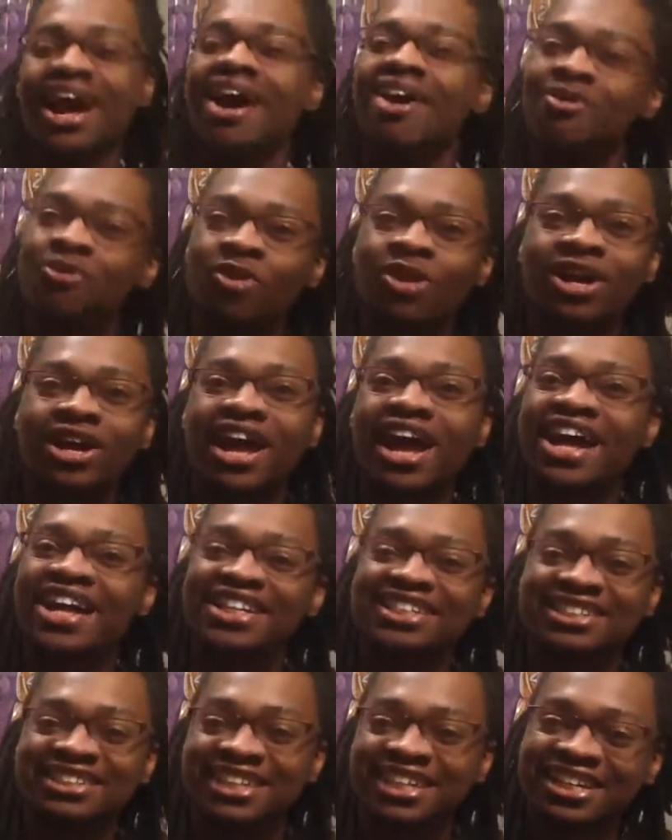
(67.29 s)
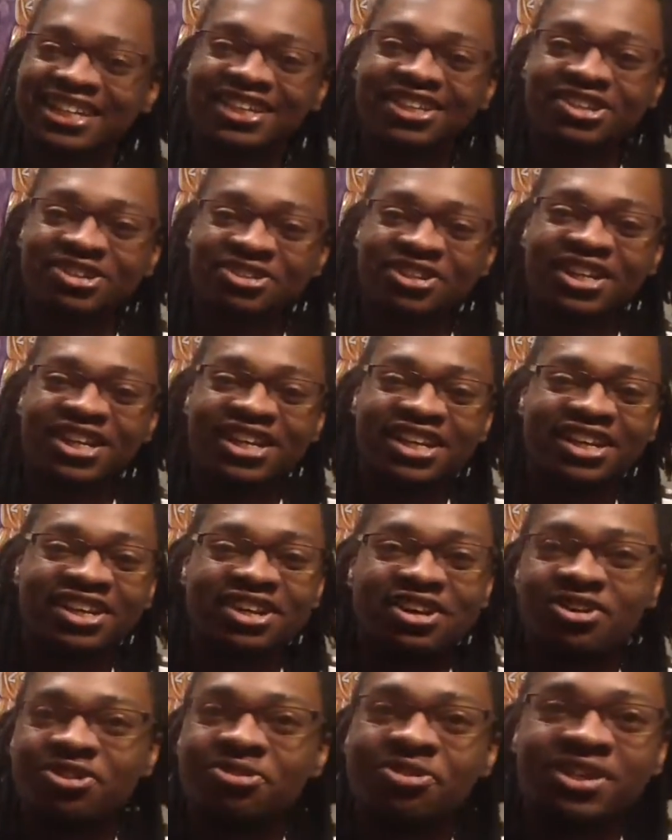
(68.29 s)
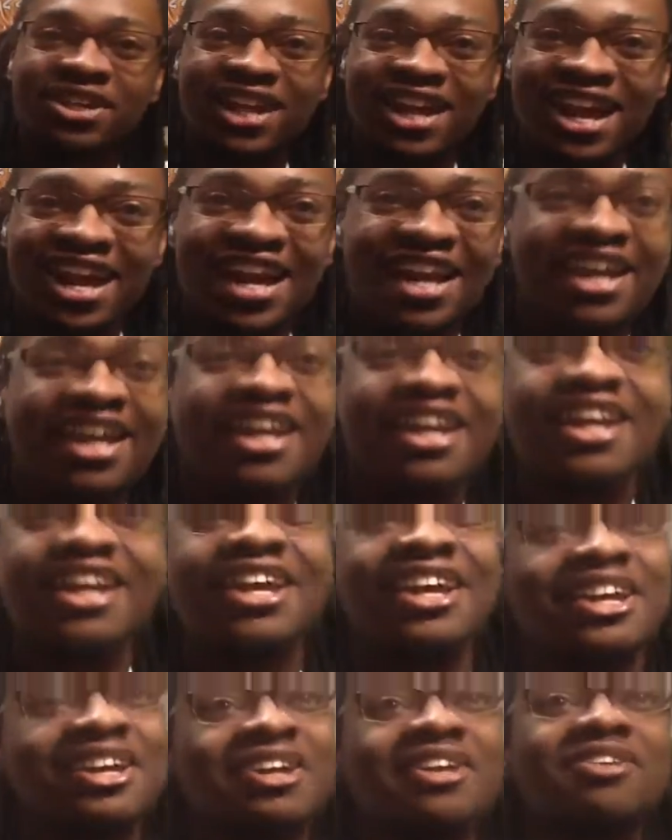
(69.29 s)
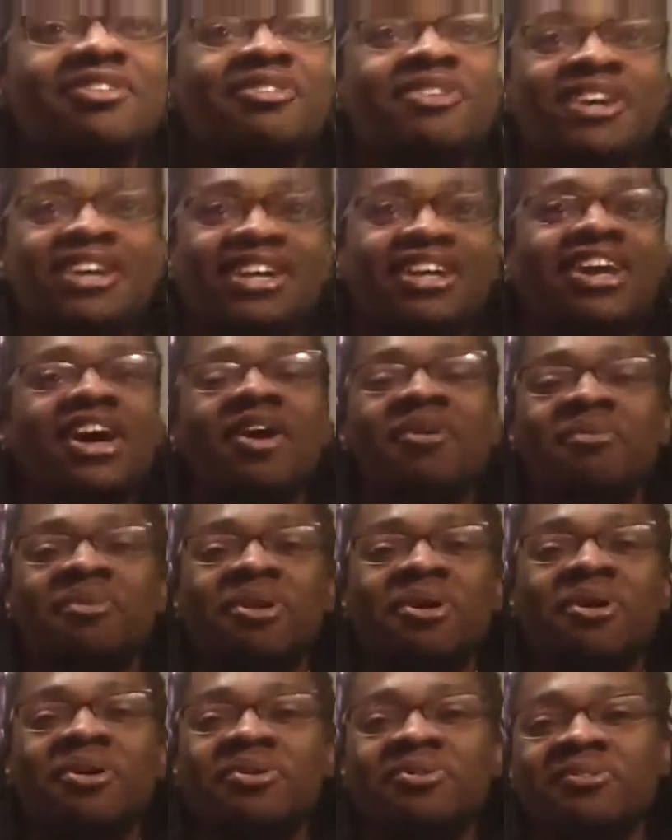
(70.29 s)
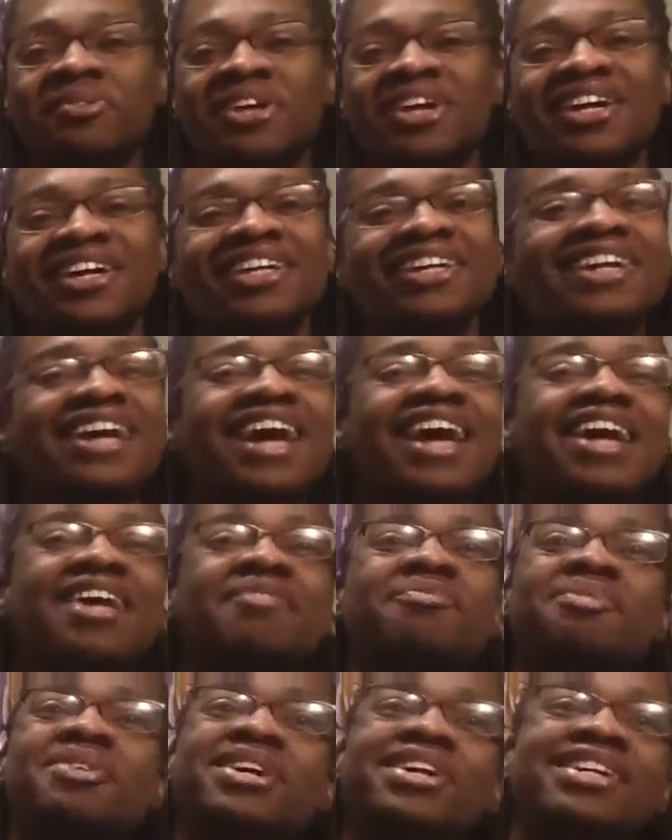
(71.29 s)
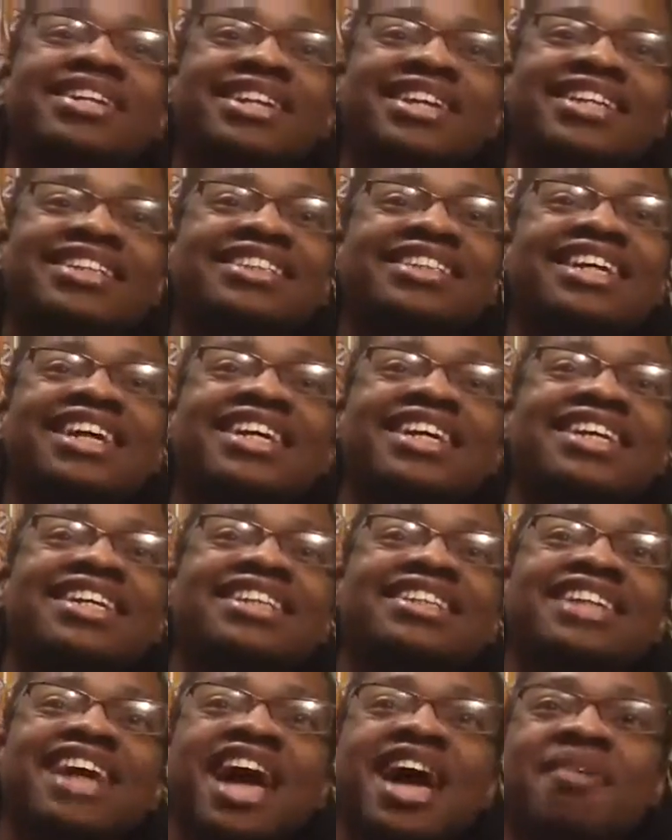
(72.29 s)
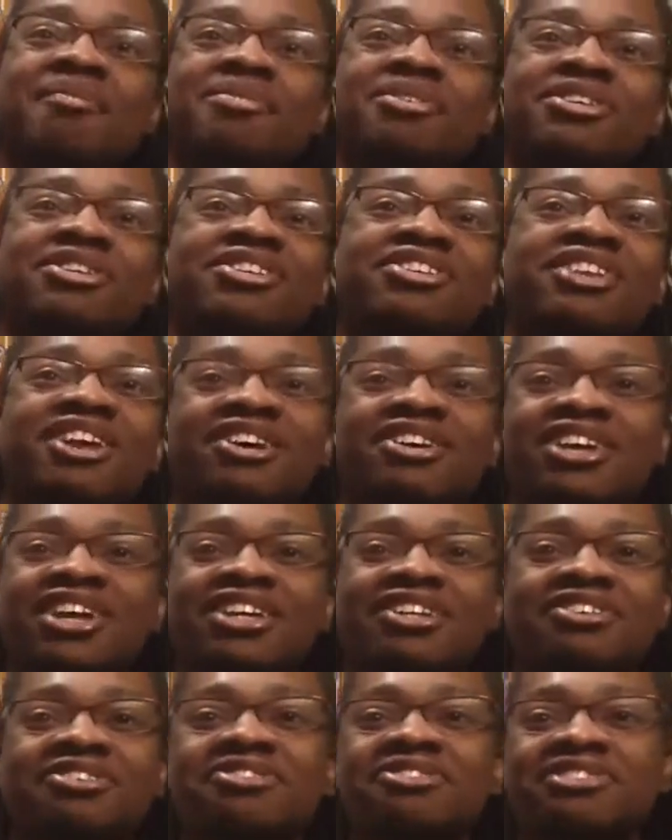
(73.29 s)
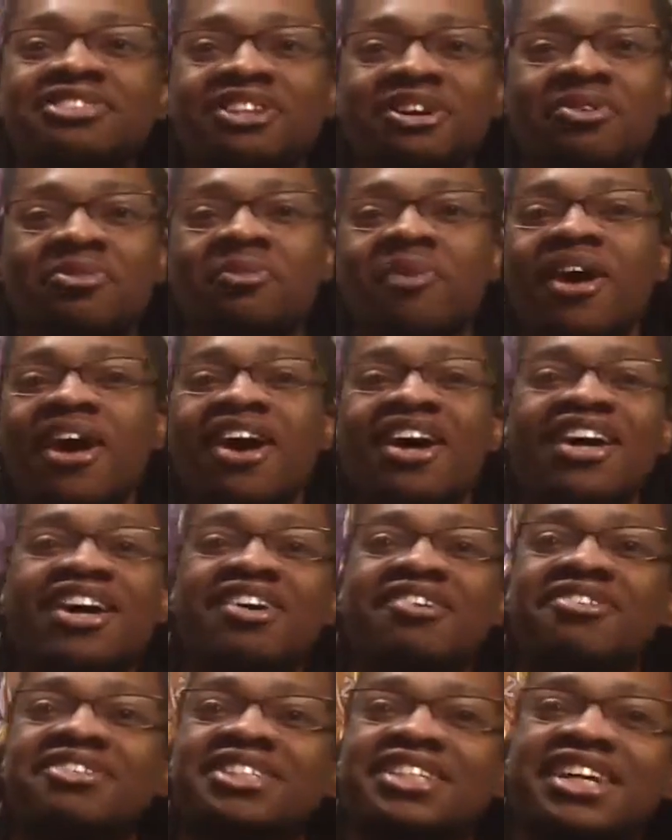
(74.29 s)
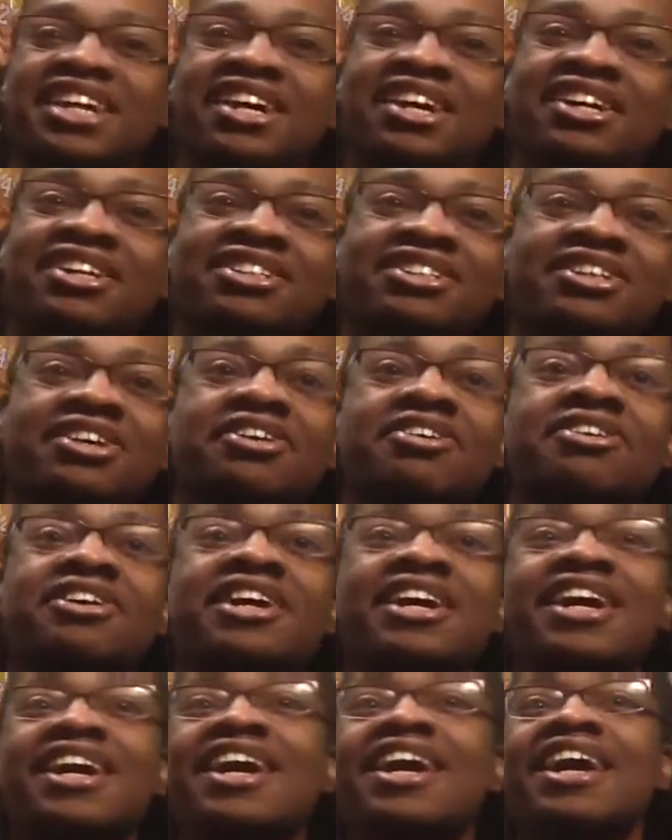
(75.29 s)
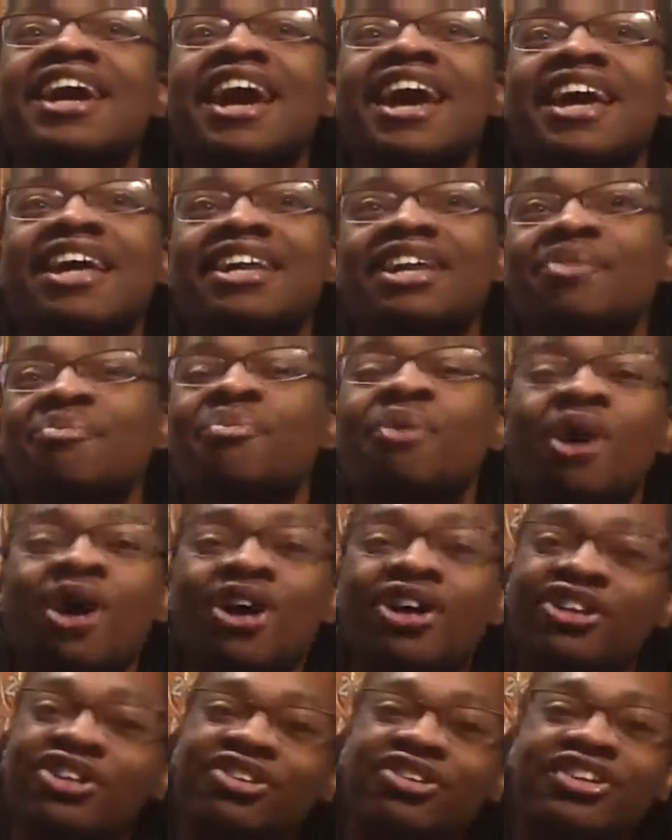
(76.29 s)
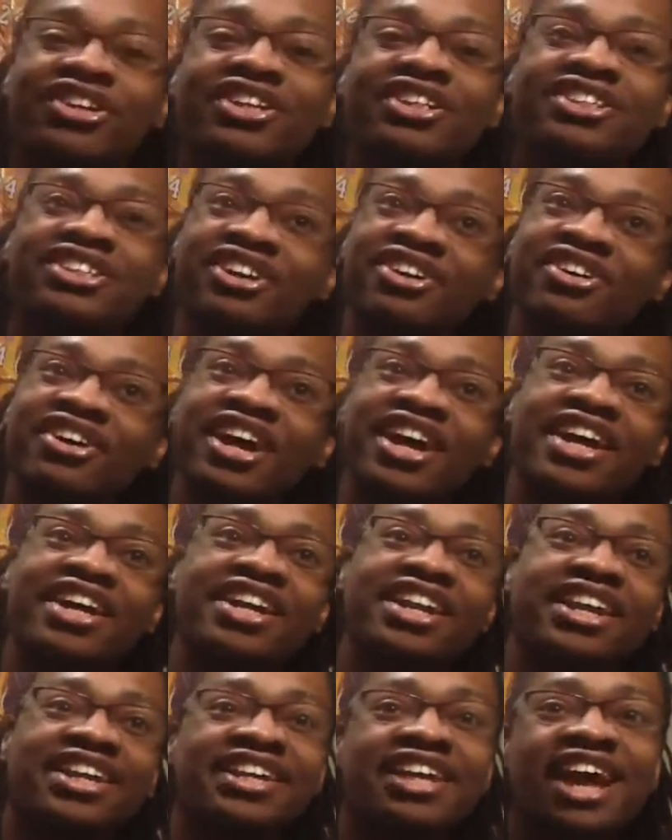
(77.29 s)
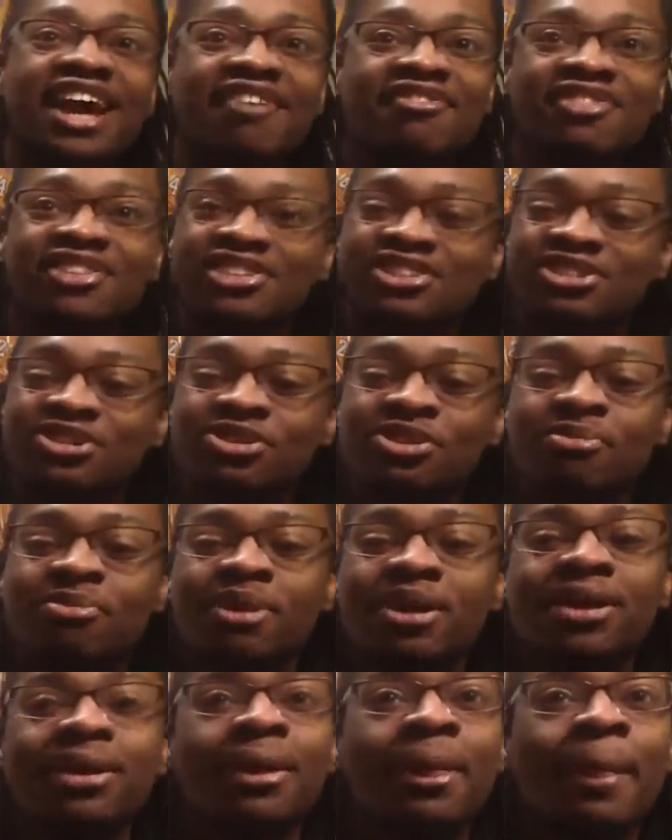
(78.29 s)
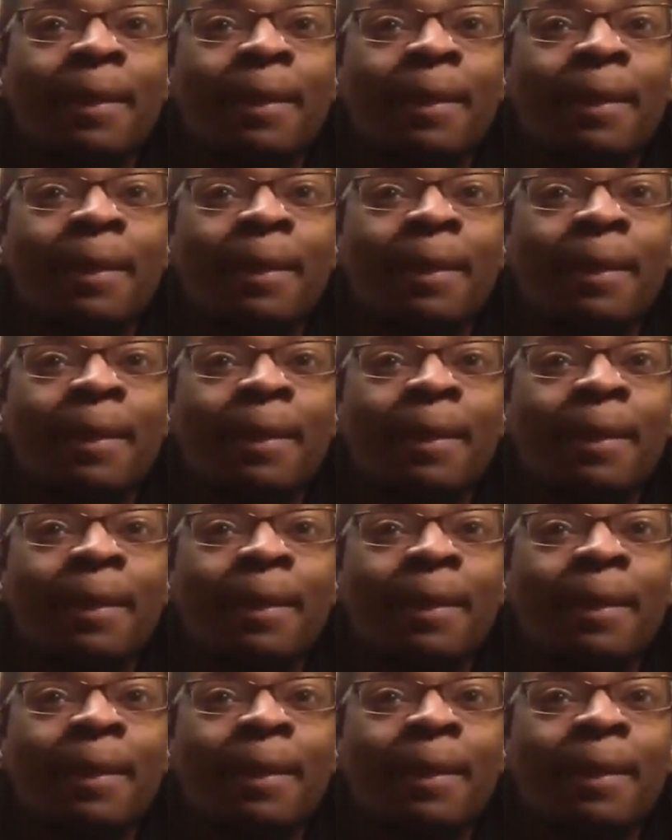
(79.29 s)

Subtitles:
What kind of study you need to do with that? What? Come on, man. Hey, but that sound happened. You know they do something wild every time. So, hey, this part three. So, hey, let's dive into it, man.